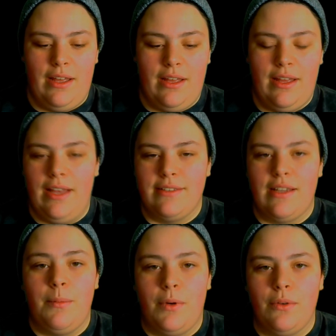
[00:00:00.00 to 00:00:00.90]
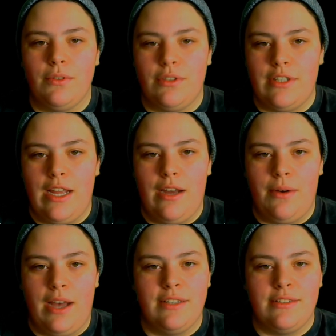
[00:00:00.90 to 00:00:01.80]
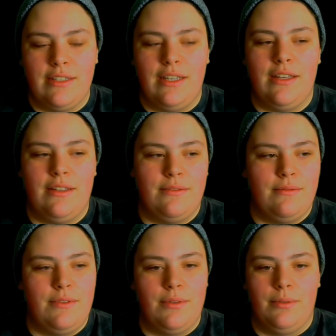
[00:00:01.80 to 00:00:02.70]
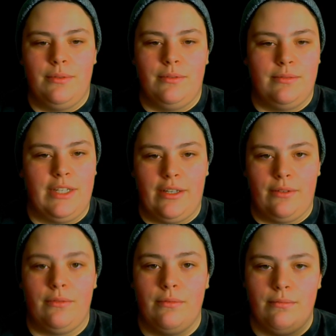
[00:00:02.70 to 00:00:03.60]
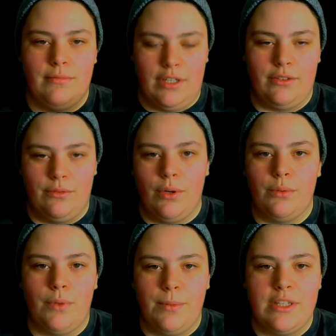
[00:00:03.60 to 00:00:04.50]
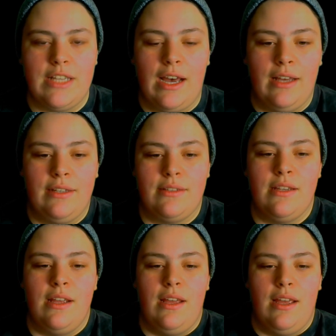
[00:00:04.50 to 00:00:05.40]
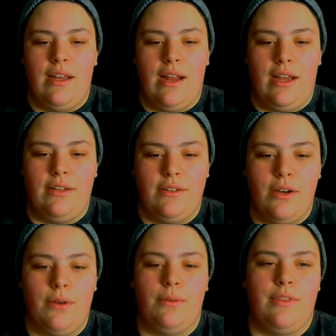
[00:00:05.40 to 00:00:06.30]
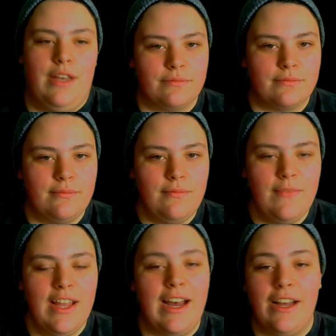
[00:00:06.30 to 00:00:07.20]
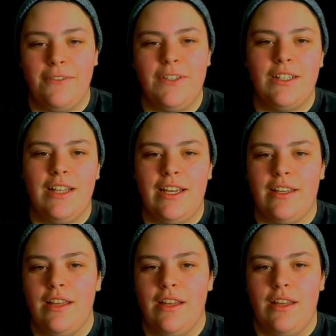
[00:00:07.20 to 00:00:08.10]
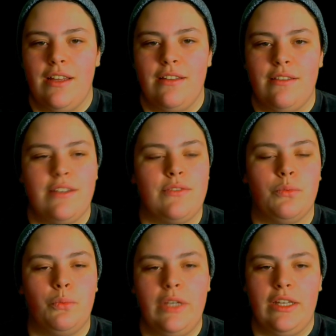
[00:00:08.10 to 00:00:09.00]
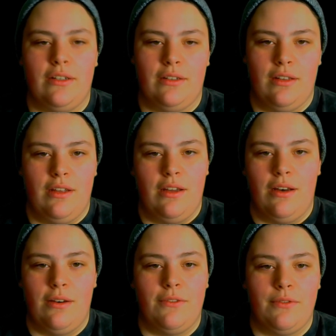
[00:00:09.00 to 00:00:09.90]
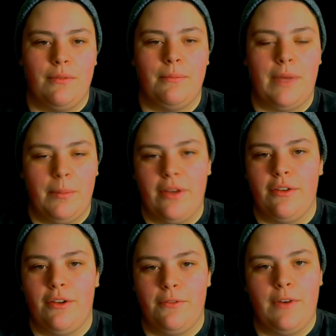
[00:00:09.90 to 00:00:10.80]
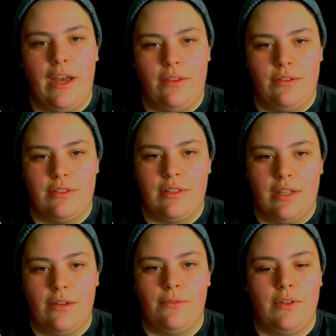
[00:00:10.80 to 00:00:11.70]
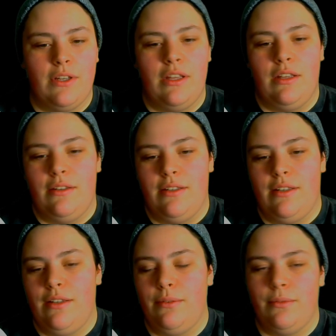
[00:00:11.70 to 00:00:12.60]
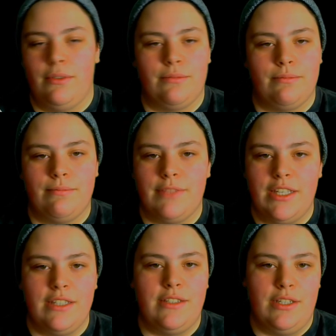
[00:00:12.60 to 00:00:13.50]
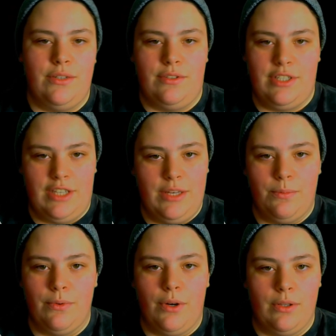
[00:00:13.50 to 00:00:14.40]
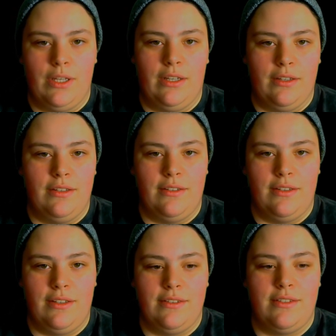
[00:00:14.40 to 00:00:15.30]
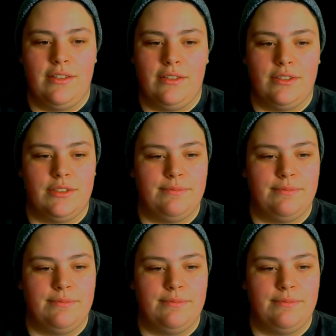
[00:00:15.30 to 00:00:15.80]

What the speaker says: as I'm older now, I see it through like a grown woman's eyes, and I know that I feel like this wheel of my mother and father's love, it will continue to keep rolling until